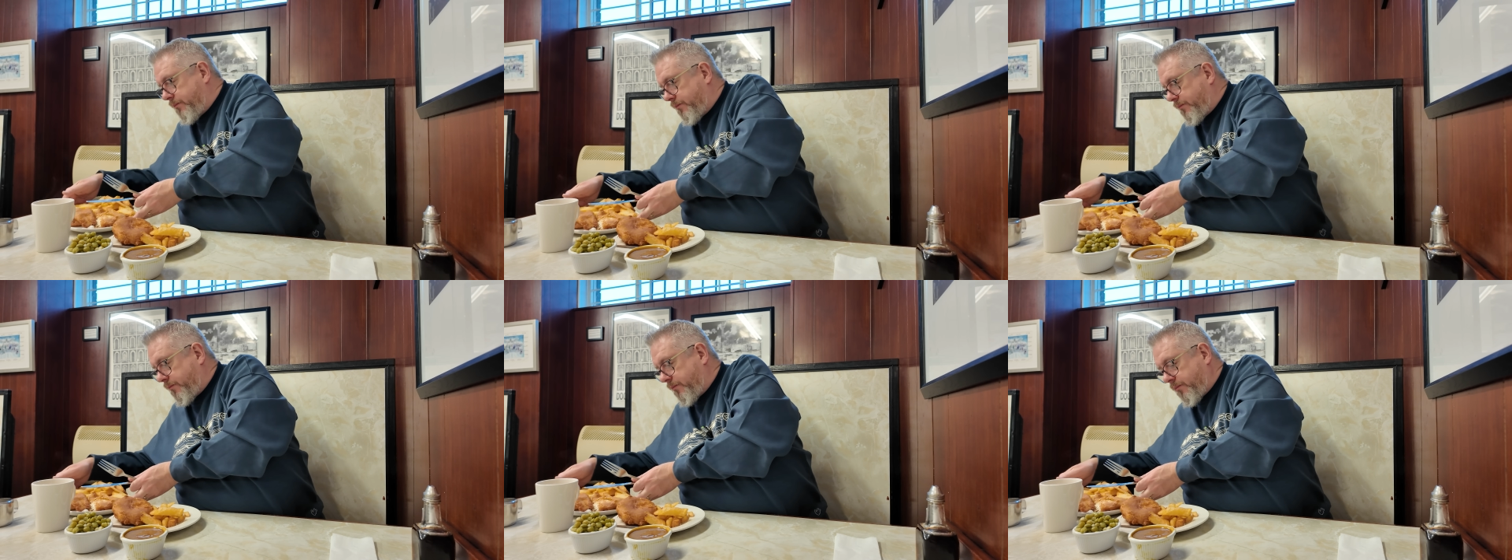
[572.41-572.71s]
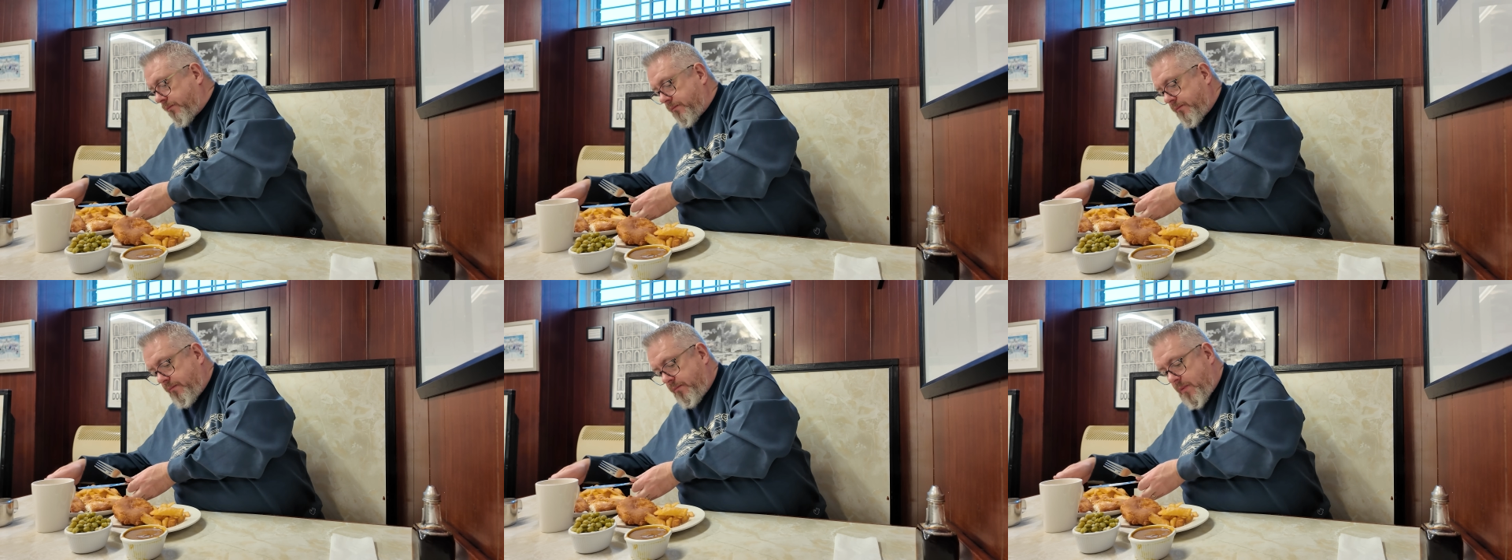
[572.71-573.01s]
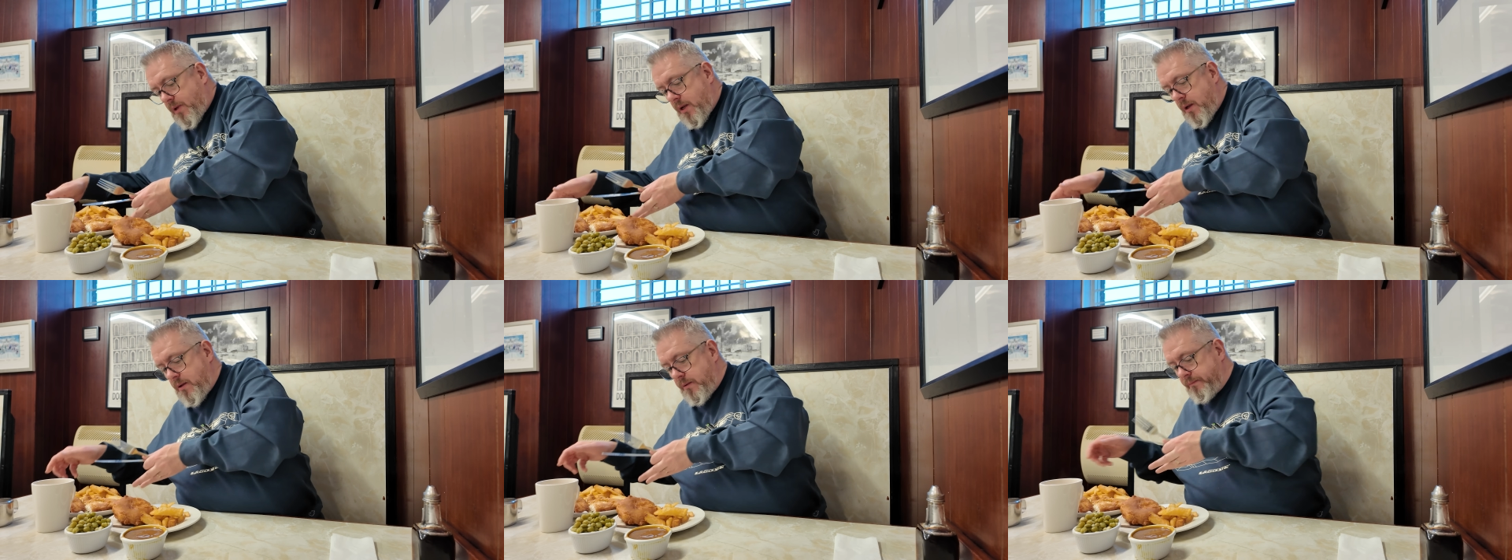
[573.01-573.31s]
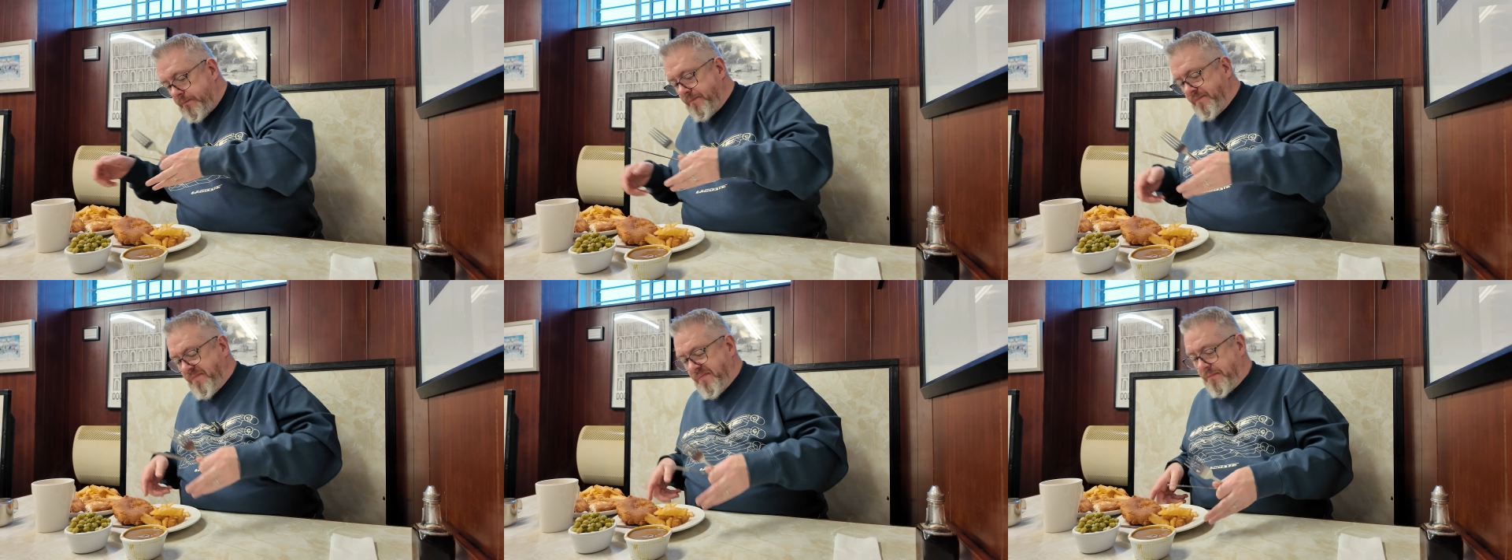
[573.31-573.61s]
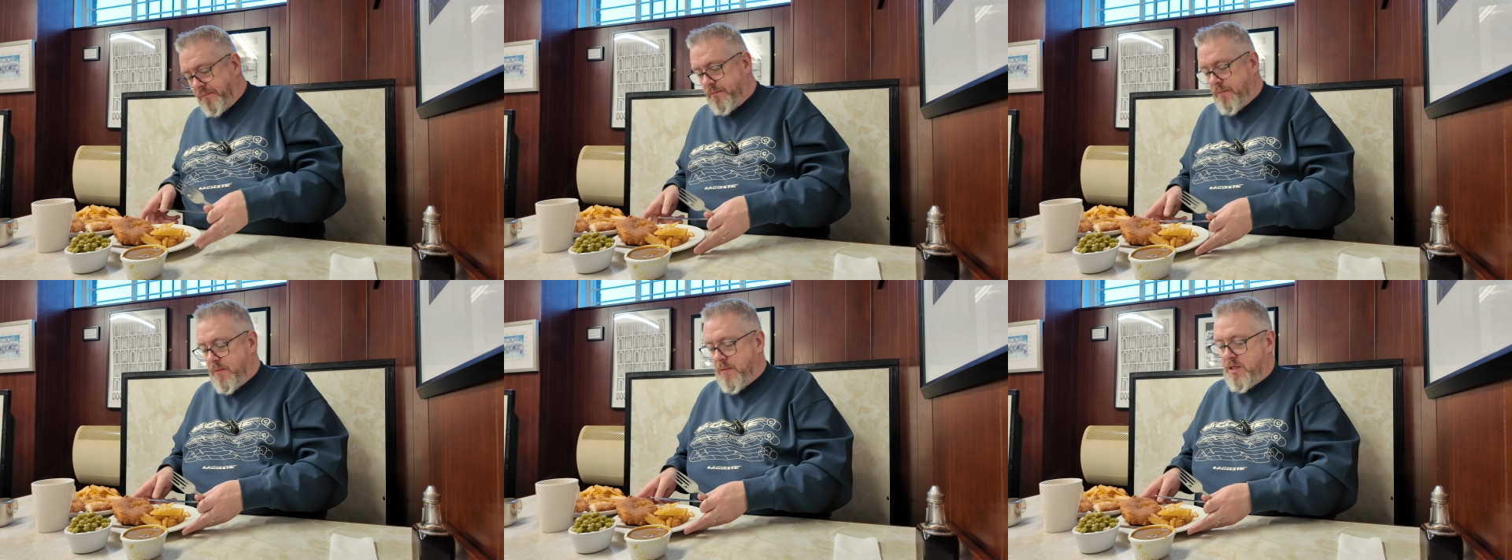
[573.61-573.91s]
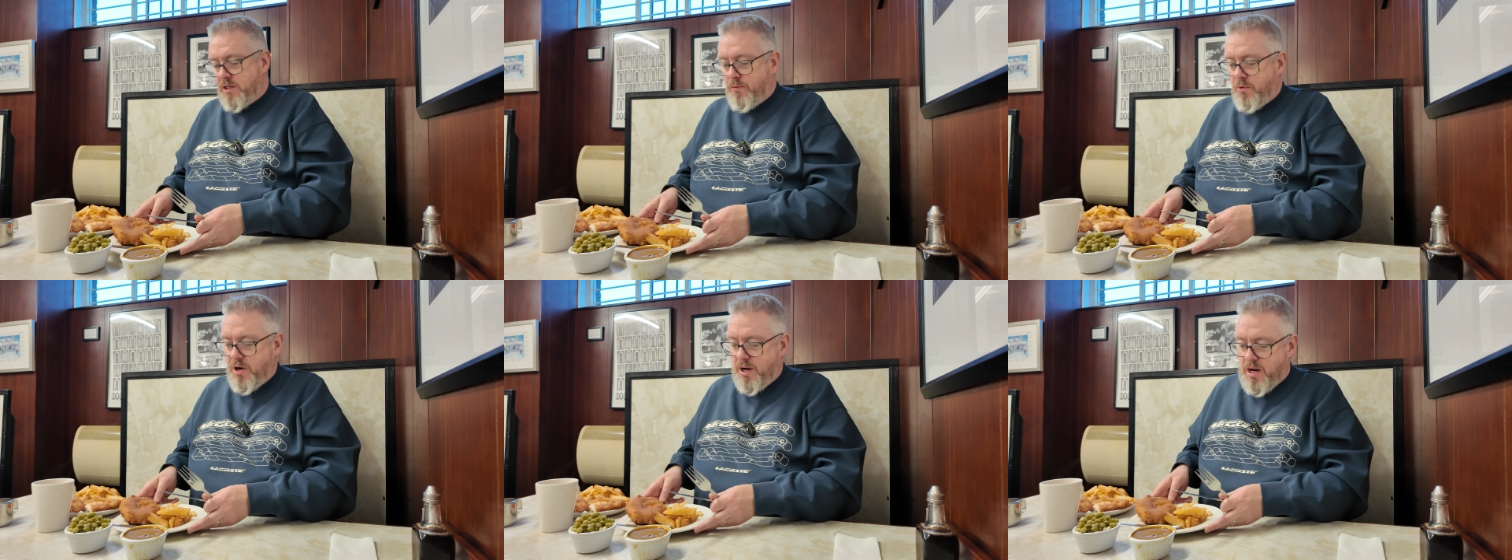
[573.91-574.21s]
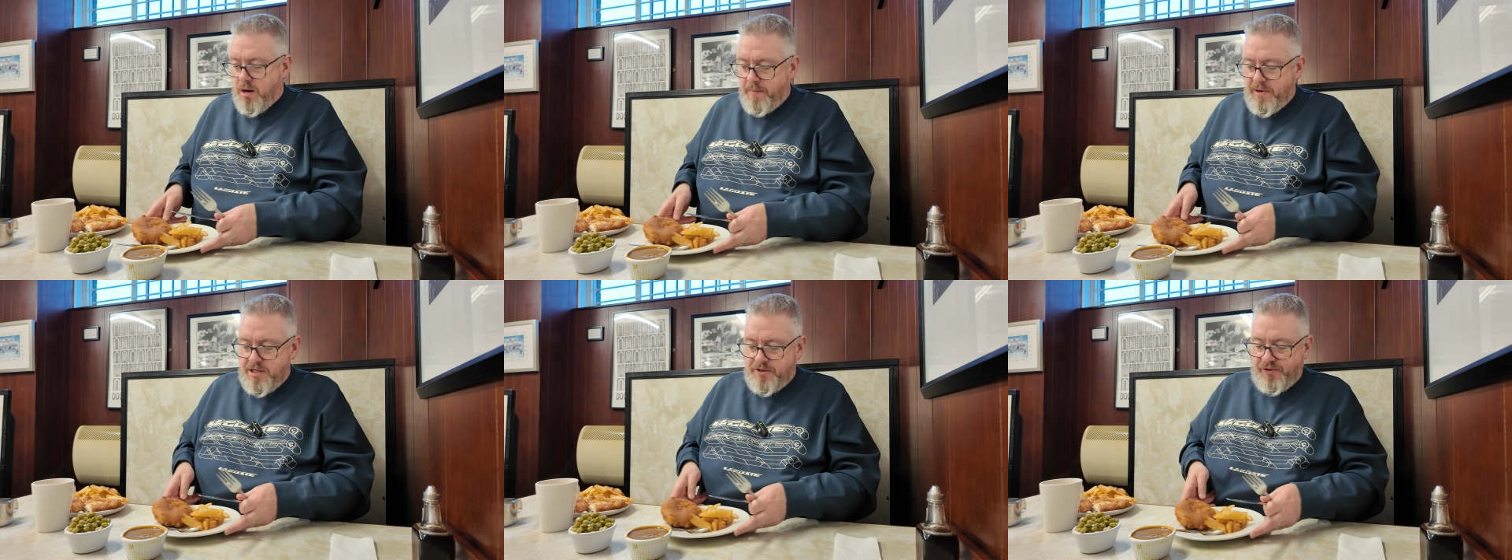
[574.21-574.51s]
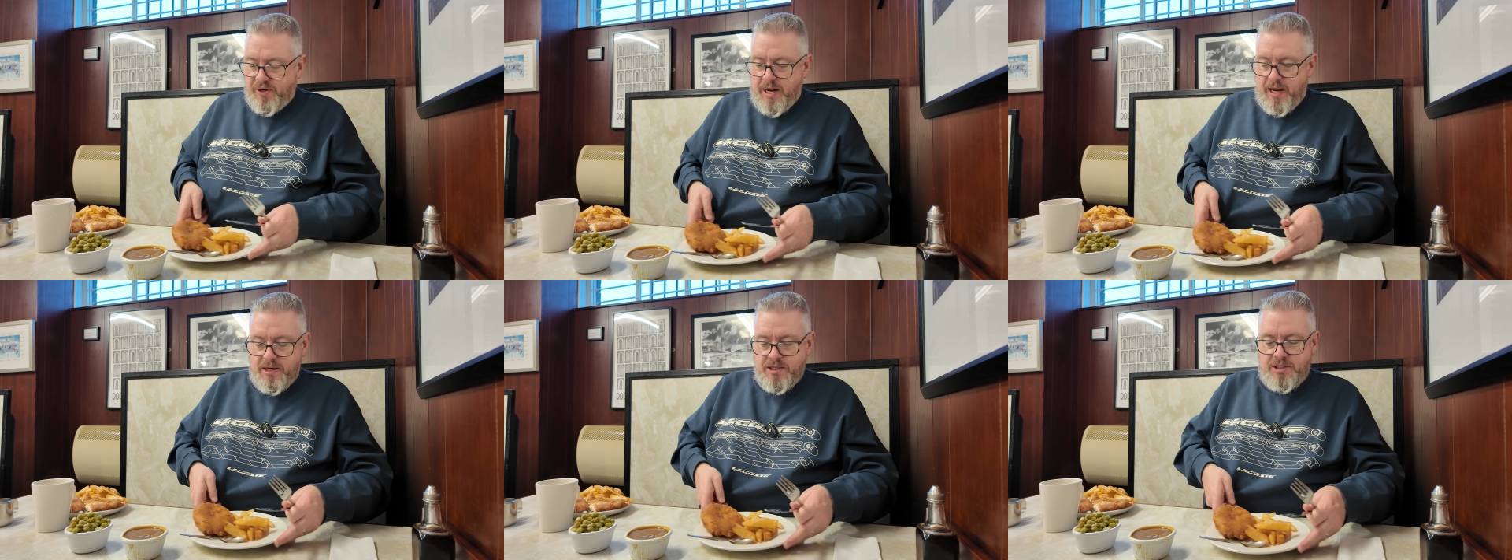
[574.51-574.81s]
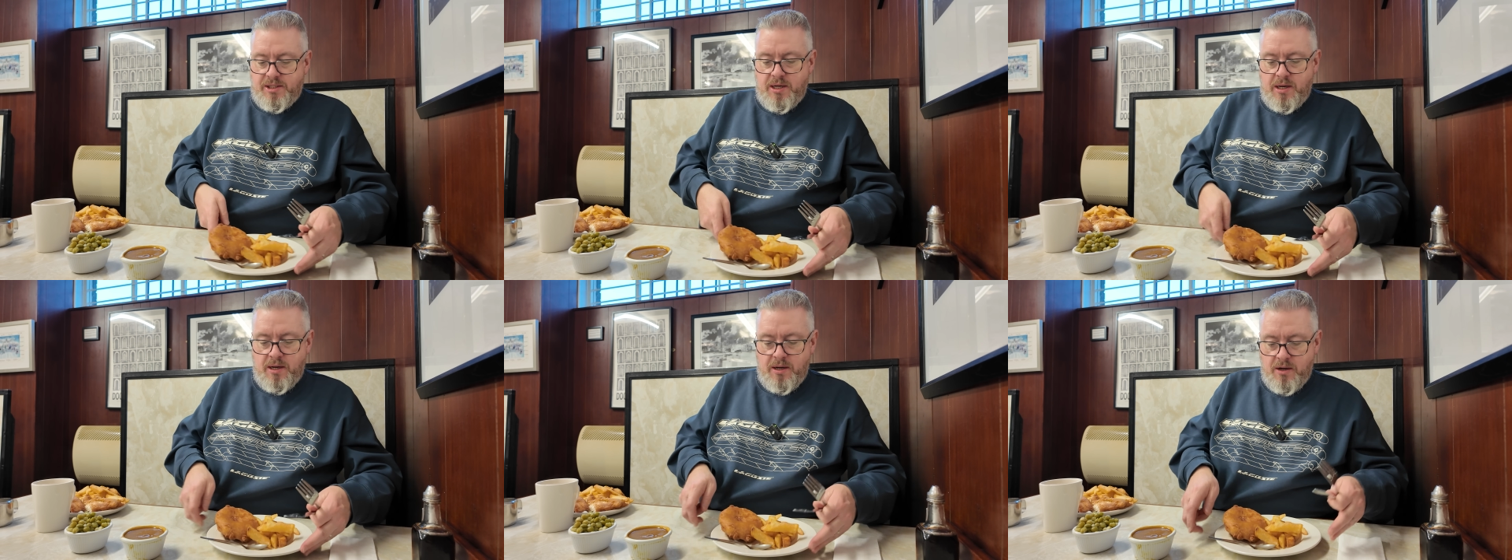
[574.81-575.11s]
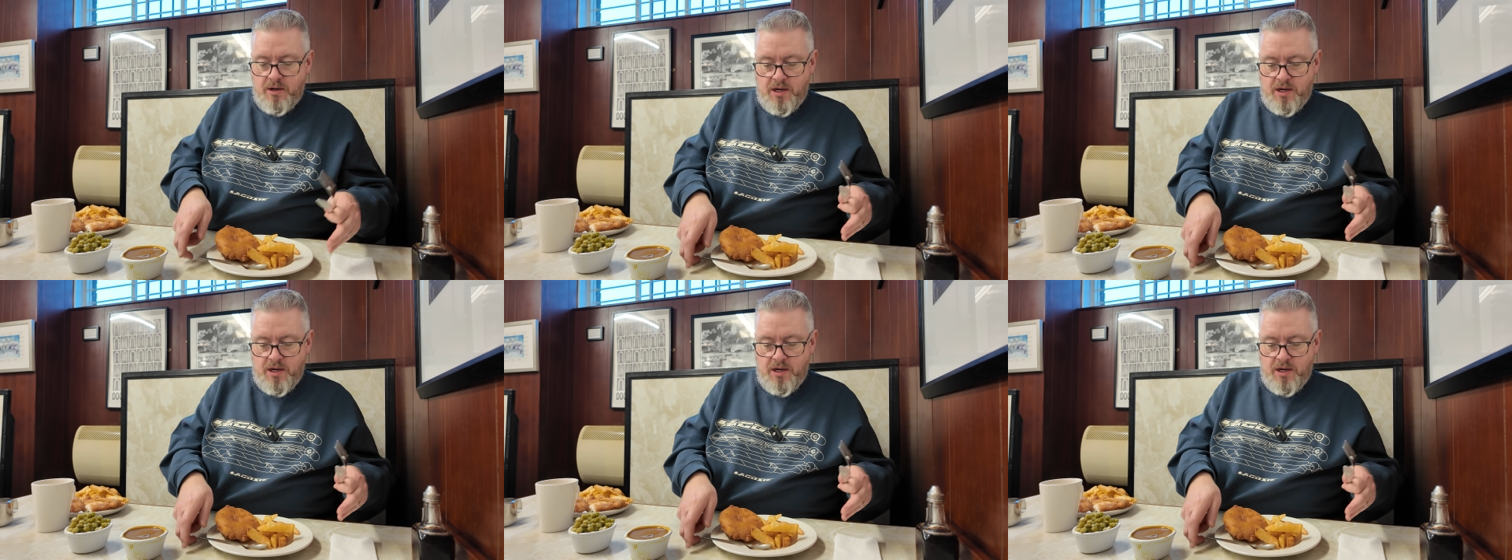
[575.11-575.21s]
because I want to come in for this.